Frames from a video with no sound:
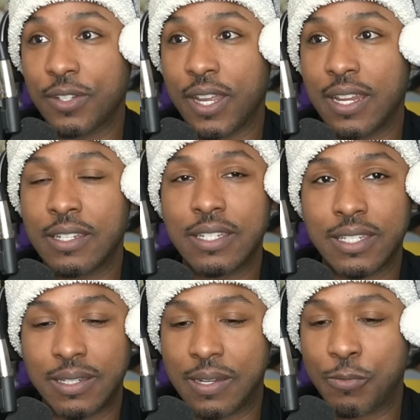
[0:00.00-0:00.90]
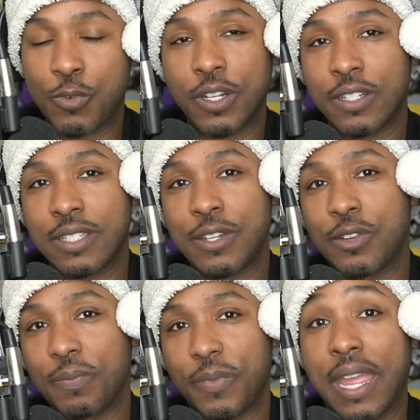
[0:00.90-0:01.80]
Okay, I just wouldn't
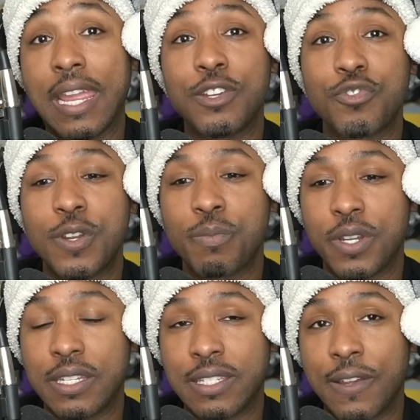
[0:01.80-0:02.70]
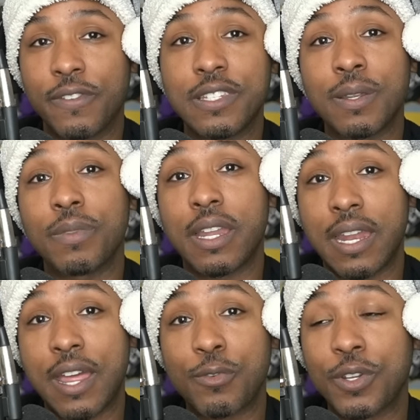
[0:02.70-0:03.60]
consider it hatred, but it's definitely something
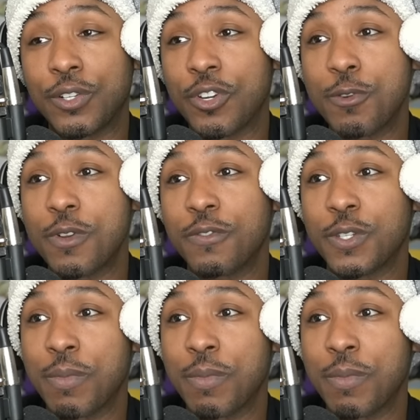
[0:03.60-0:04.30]
that I don't agree with.